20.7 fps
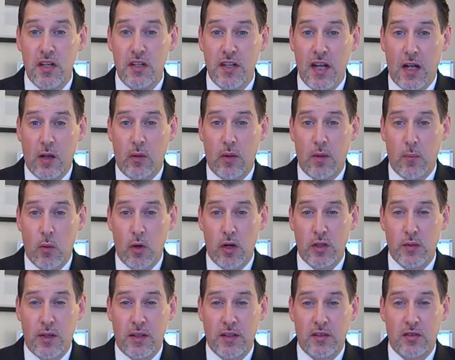your Delaware
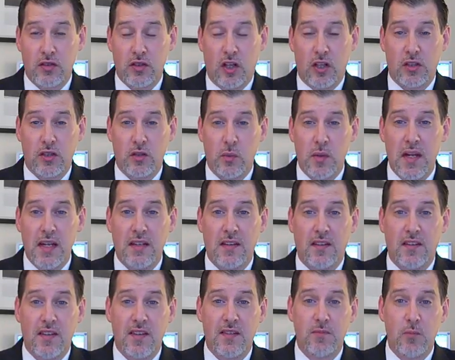mortgage rate to start the week to
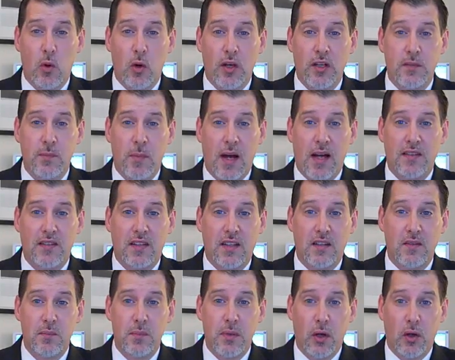see if mortgage bonds
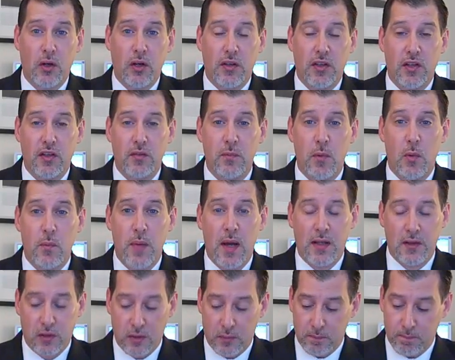can build on this
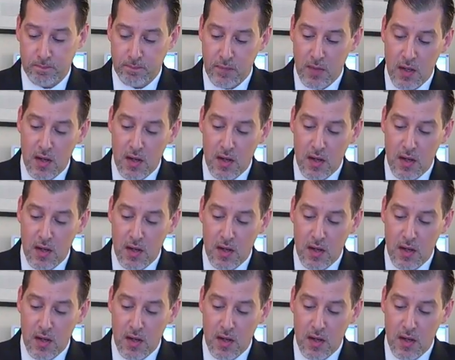momentum.